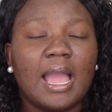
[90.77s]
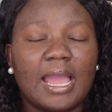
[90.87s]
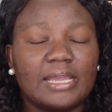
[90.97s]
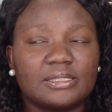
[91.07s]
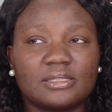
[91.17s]

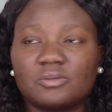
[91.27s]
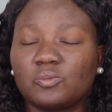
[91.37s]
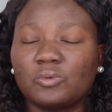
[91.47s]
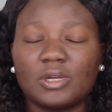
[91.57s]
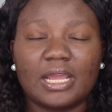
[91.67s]
as
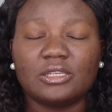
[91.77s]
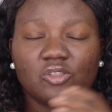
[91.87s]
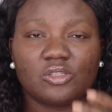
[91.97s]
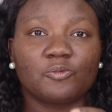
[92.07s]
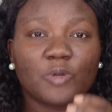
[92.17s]
what I
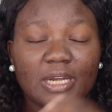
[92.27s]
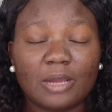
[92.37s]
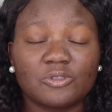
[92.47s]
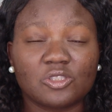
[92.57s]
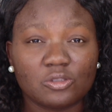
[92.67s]
used when
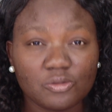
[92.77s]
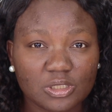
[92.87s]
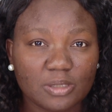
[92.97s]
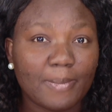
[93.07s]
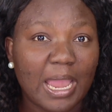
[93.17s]
I was
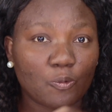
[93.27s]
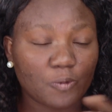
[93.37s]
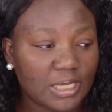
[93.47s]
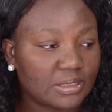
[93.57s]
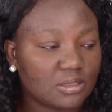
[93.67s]
losing my
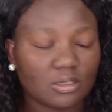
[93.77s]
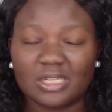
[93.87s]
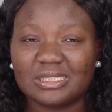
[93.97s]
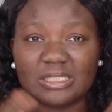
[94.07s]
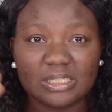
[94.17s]
weight,
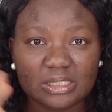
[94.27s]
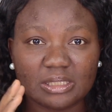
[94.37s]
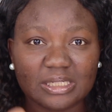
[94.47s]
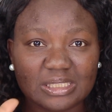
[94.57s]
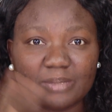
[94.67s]
because the
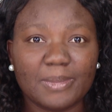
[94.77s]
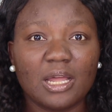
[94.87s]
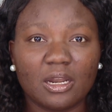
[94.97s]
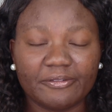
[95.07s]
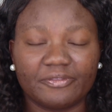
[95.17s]

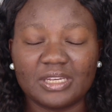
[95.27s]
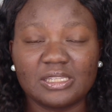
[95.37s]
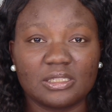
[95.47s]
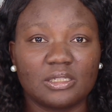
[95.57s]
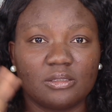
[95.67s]
smell of
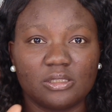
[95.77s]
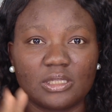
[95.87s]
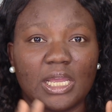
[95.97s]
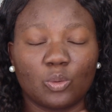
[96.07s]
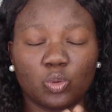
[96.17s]
this
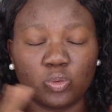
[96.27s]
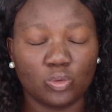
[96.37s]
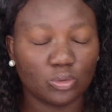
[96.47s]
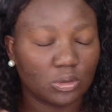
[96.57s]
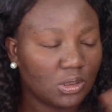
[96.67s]
is like,
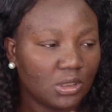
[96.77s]
whew,